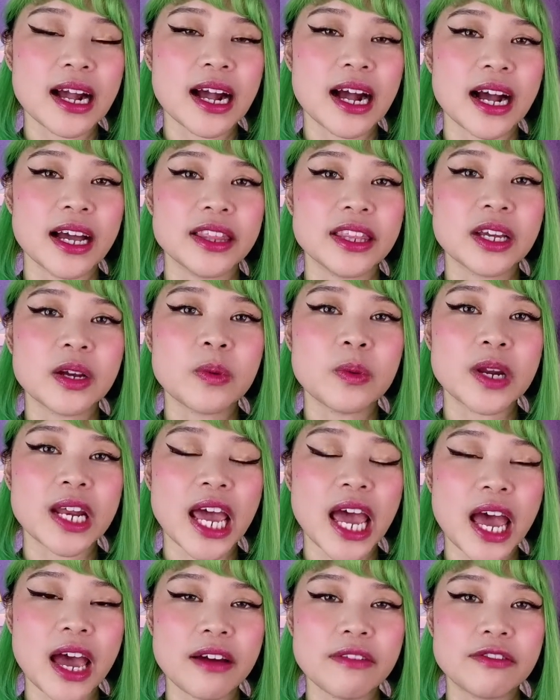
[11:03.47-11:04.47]
I think
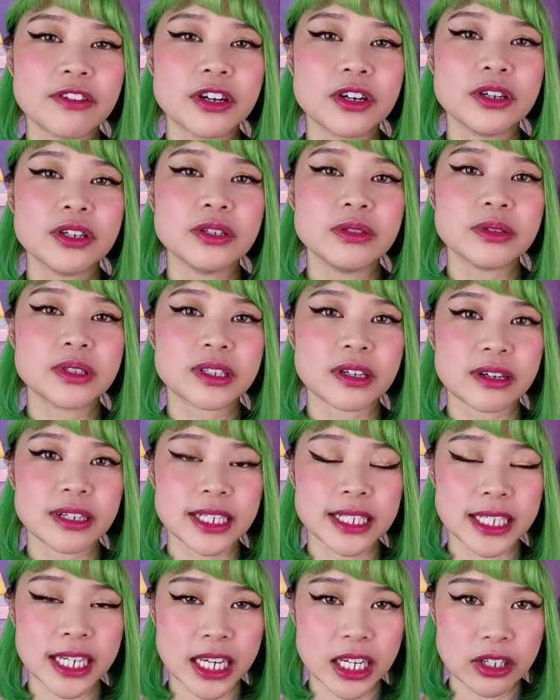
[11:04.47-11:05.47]
whenever you start
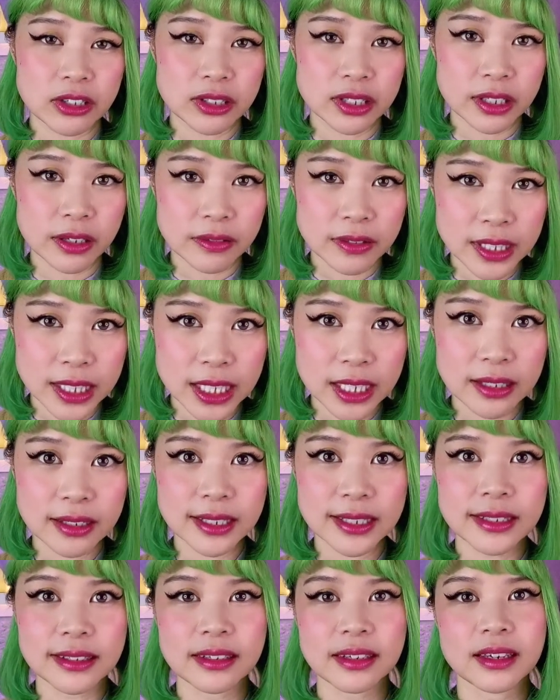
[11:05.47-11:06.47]
to take yourself
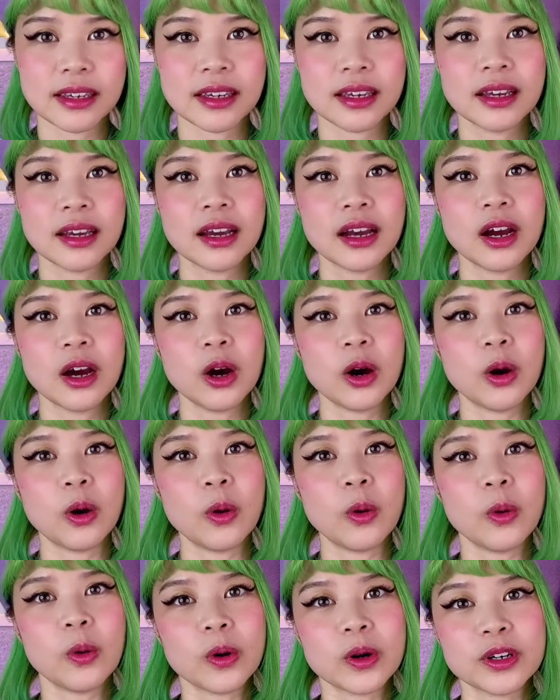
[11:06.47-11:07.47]
seriously,
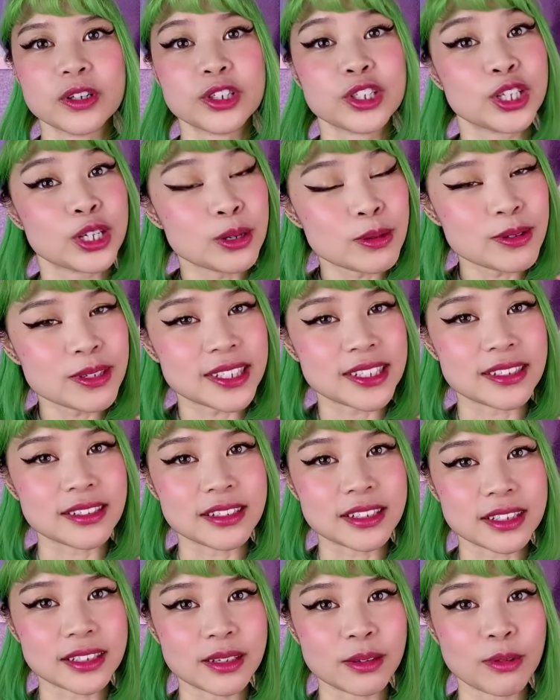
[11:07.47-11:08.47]
or too
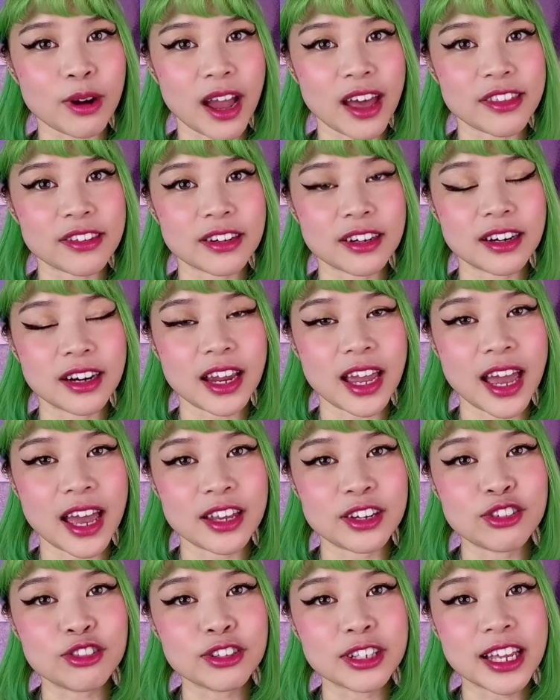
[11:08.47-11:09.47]
seriously rather,
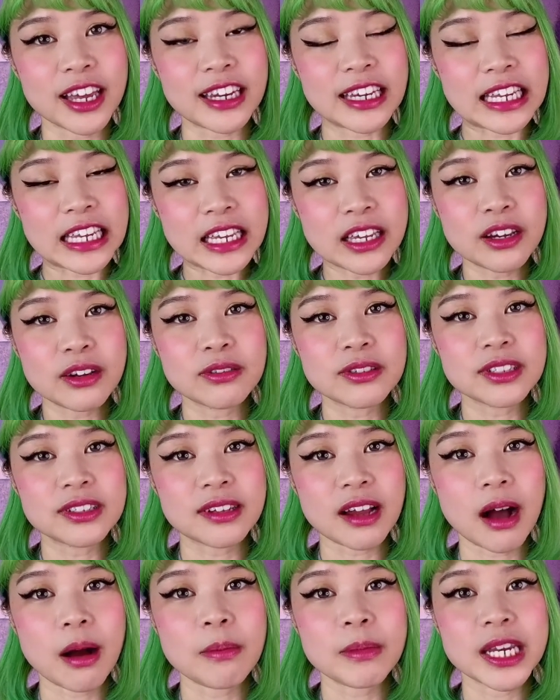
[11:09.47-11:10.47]
and you let egos
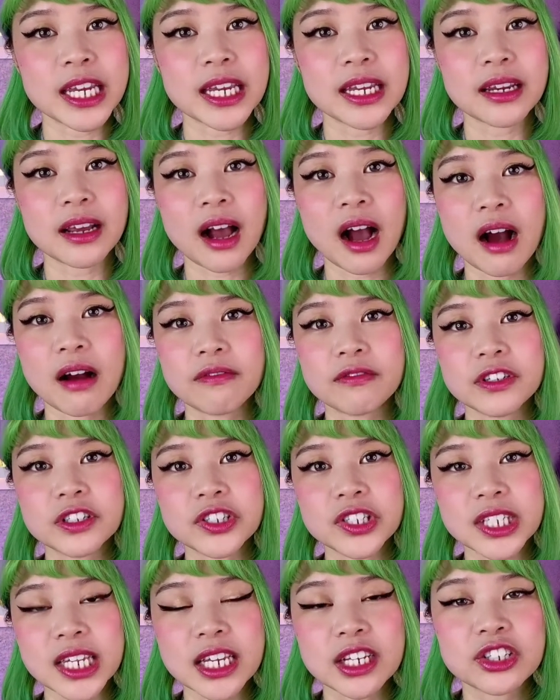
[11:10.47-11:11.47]
dominate a
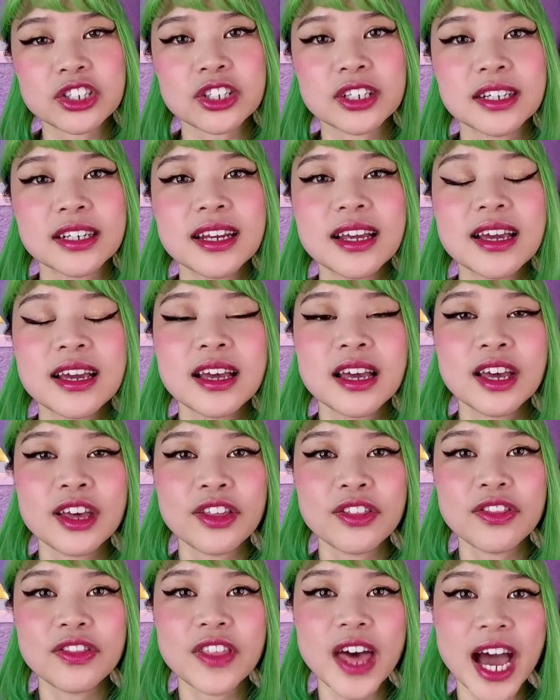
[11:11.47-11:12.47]
conversation,
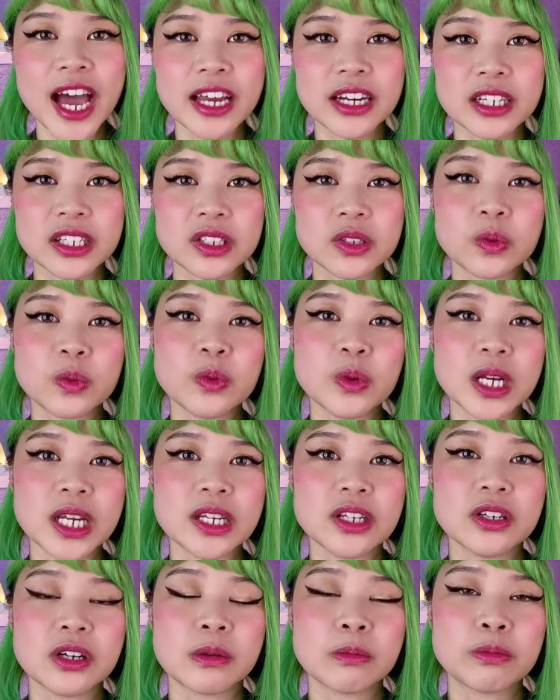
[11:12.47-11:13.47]
that is
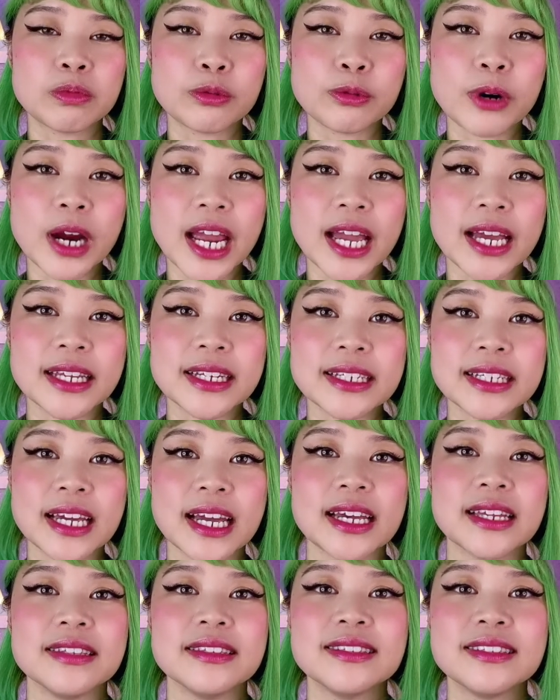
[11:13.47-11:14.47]
when your brand
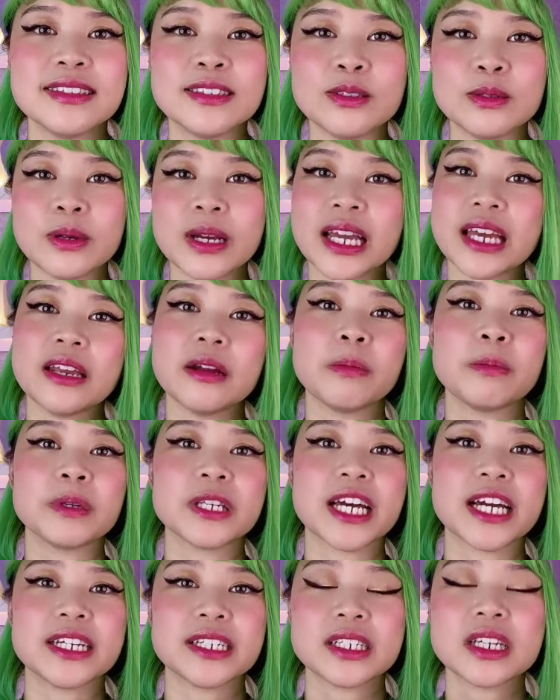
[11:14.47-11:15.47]
tends to hit a
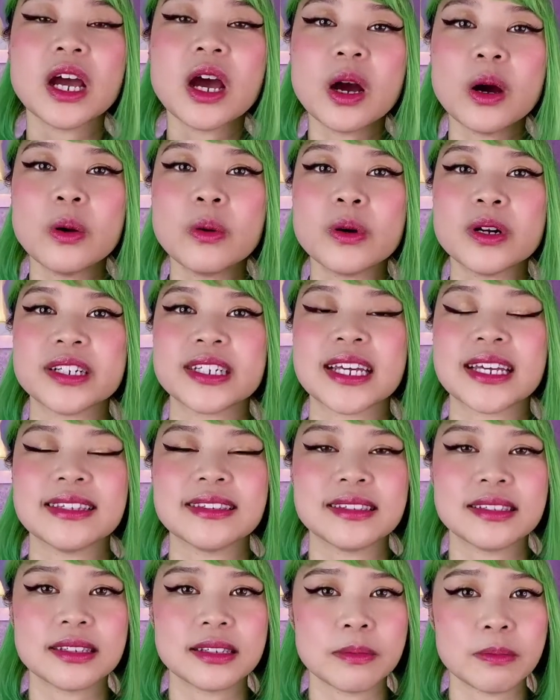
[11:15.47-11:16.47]
plateau or
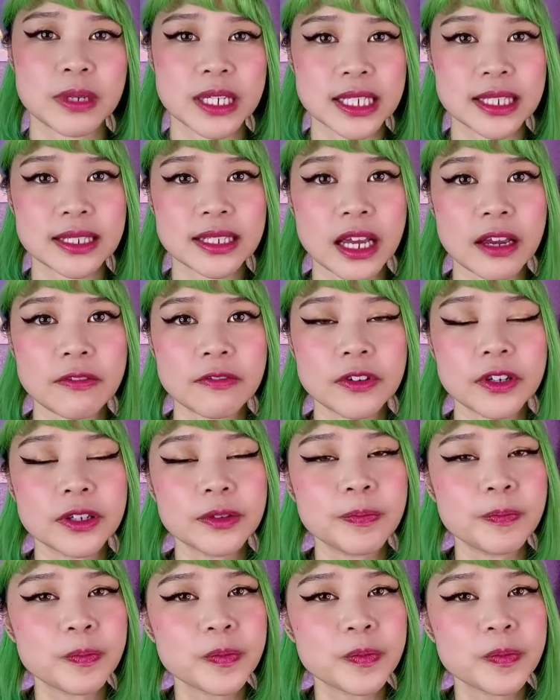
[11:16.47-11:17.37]
tends to be stifled.